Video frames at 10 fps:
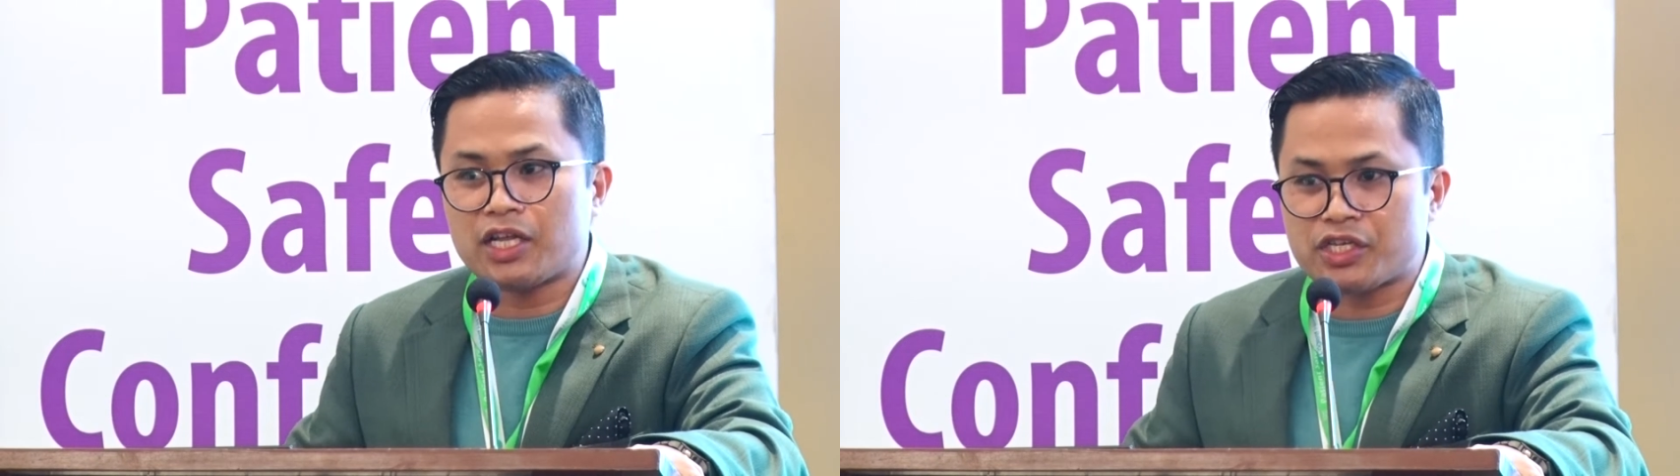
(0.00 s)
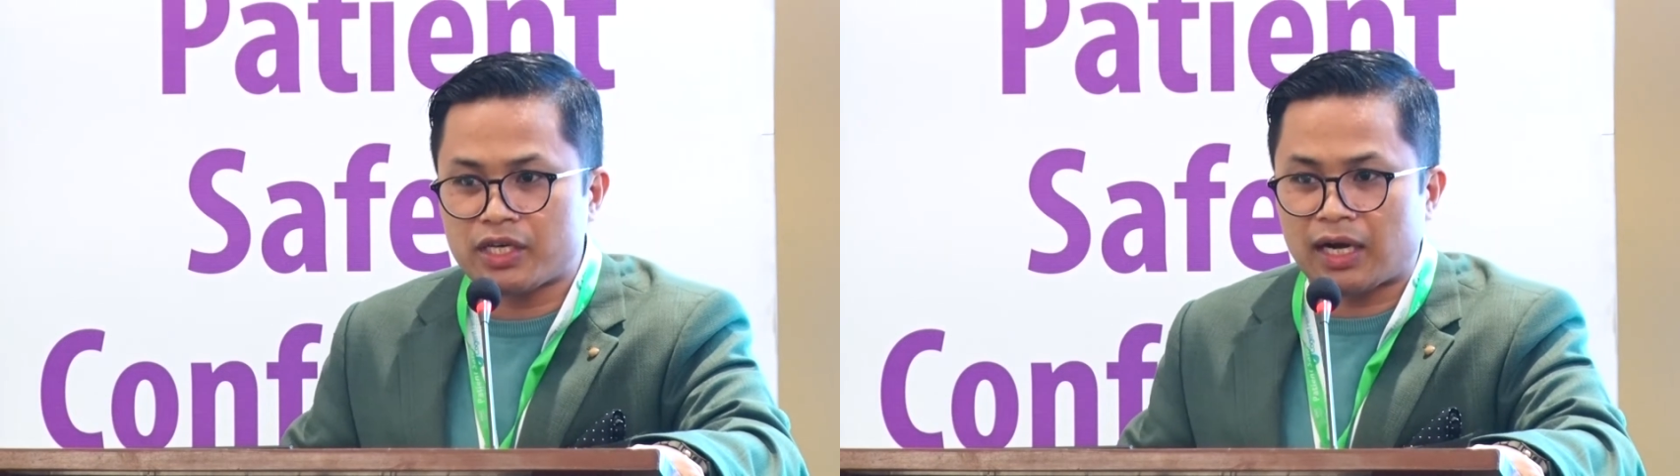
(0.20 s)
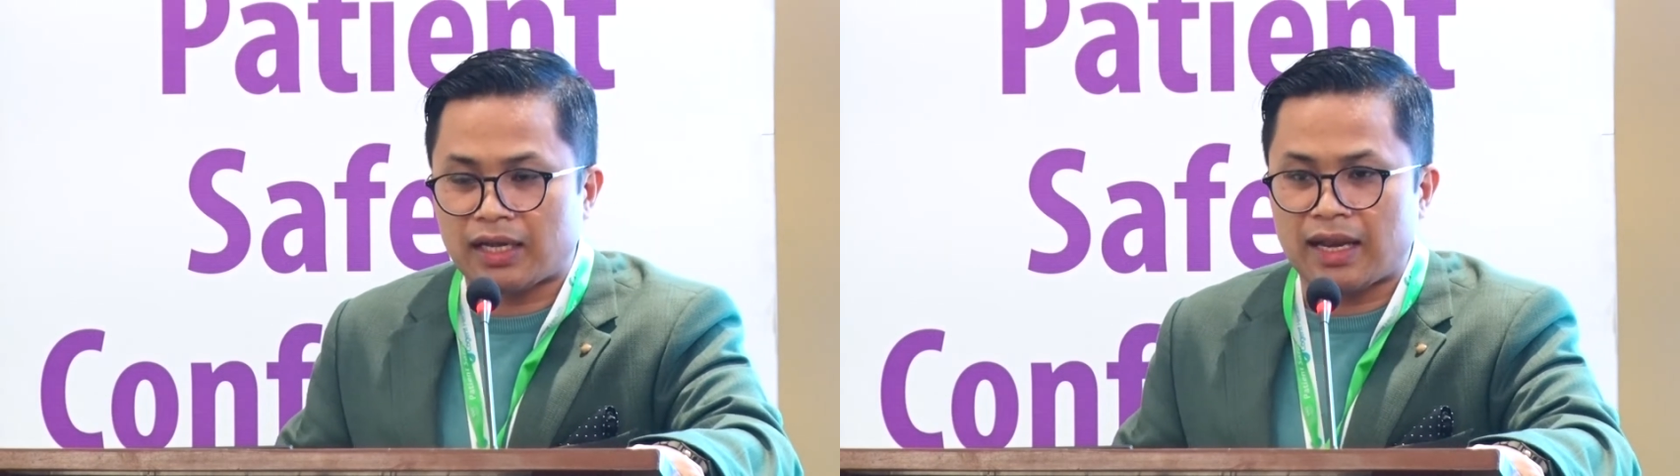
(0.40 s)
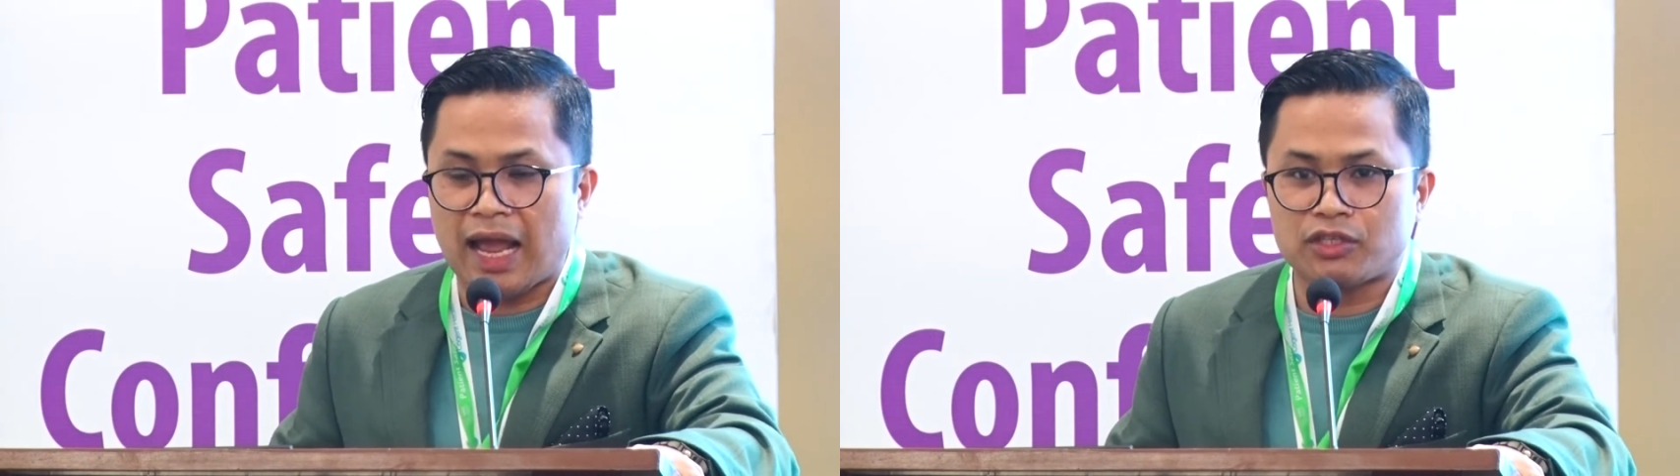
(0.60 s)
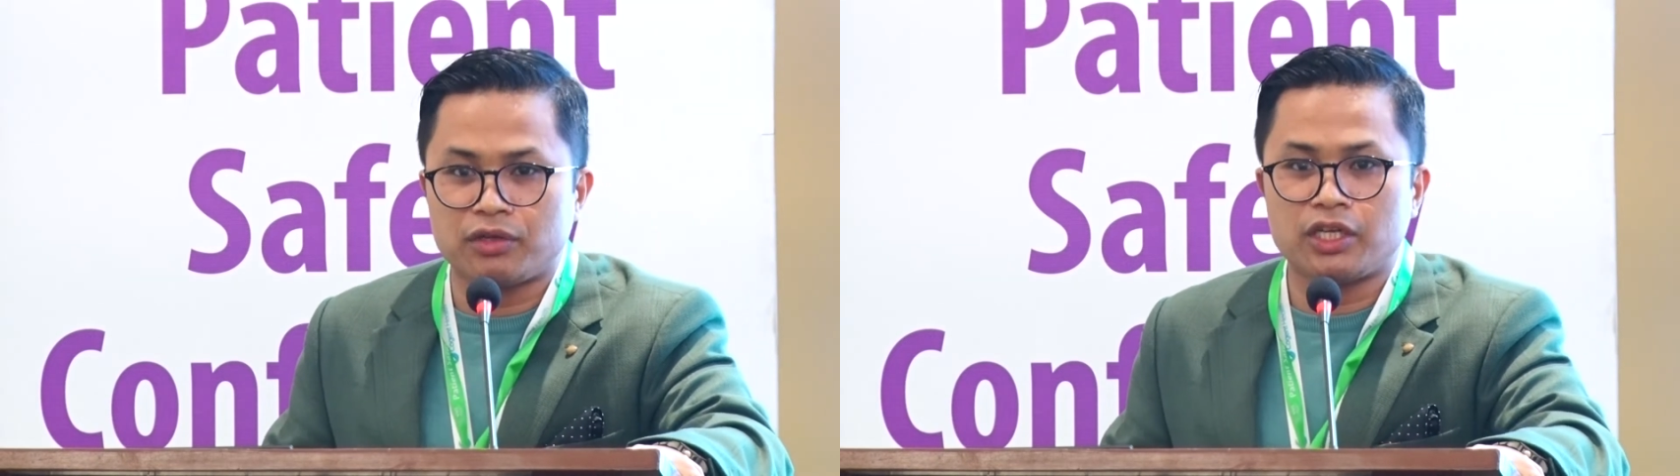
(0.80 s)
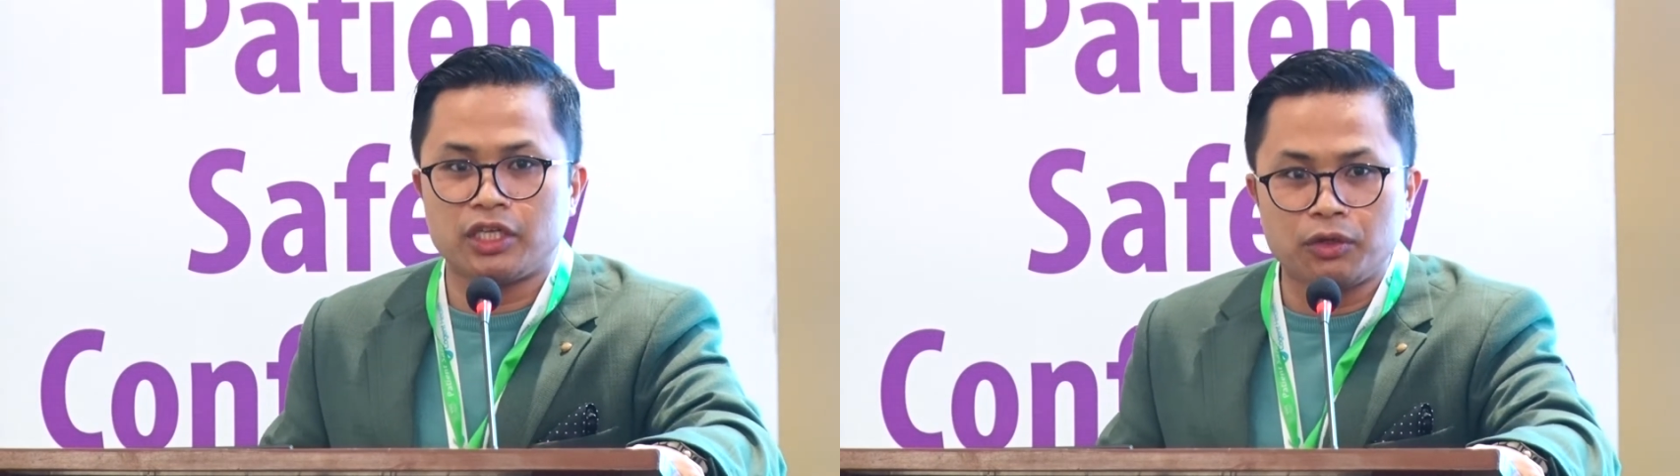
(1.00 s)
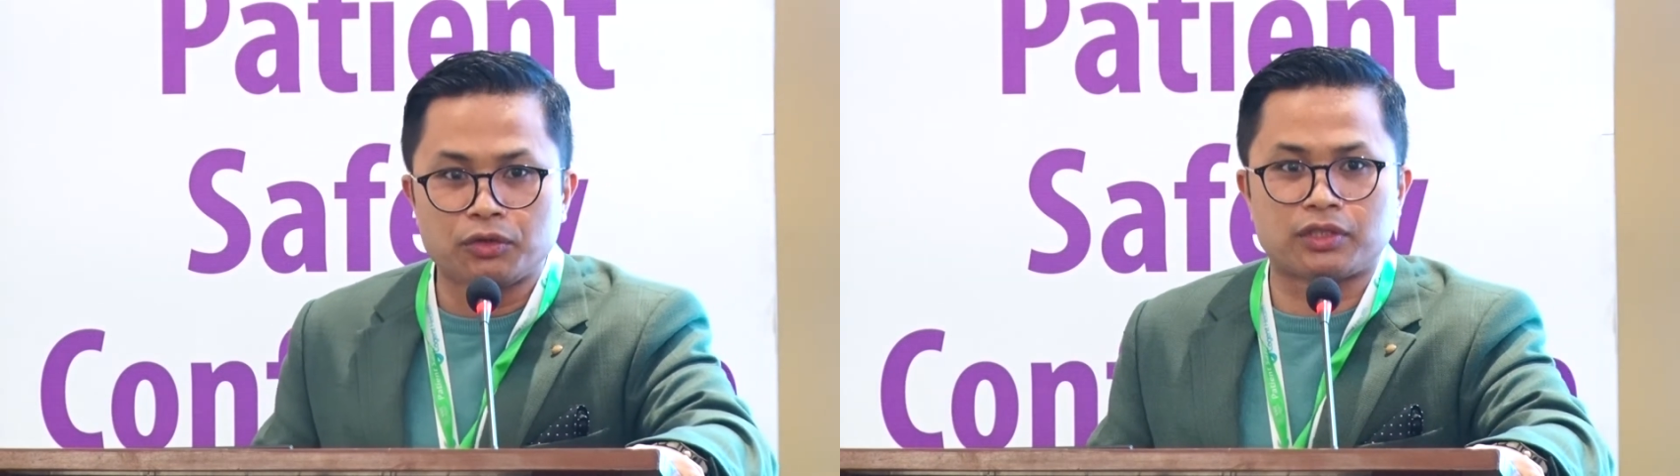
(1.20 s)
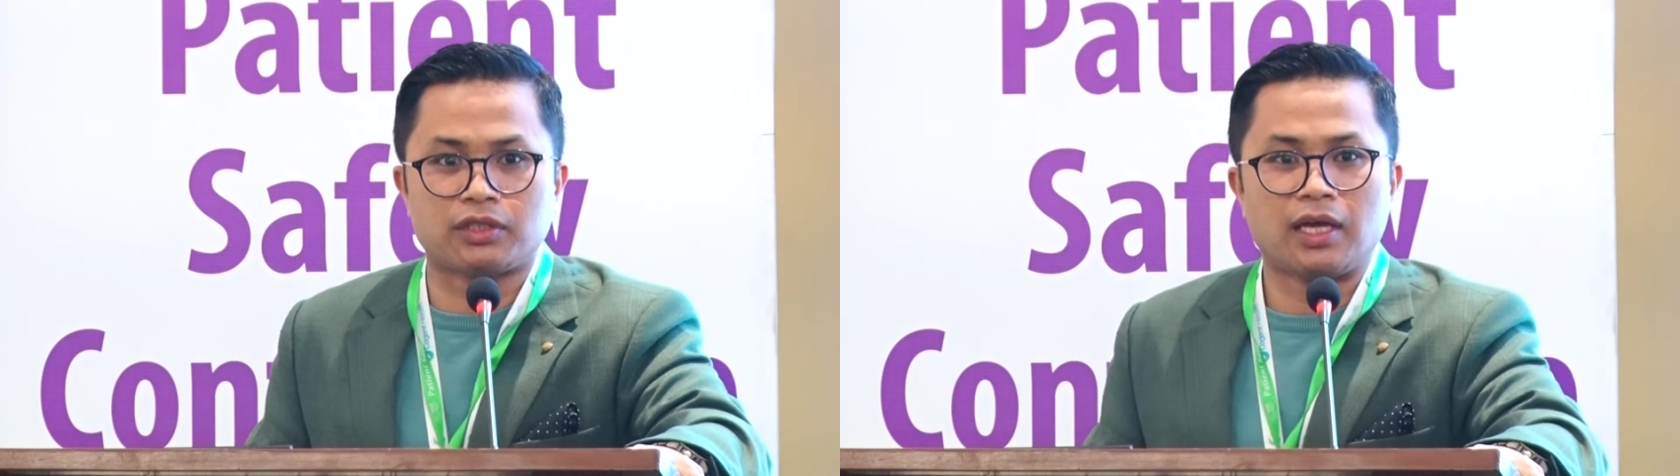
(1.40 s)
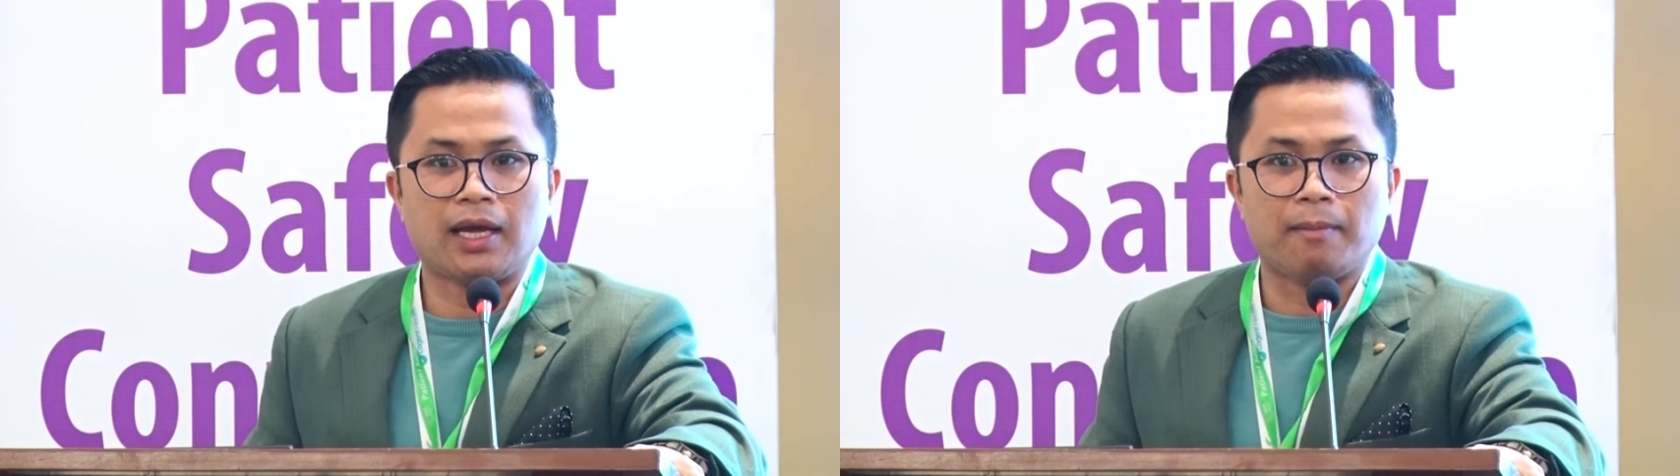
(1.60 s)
EHR, can actually reduce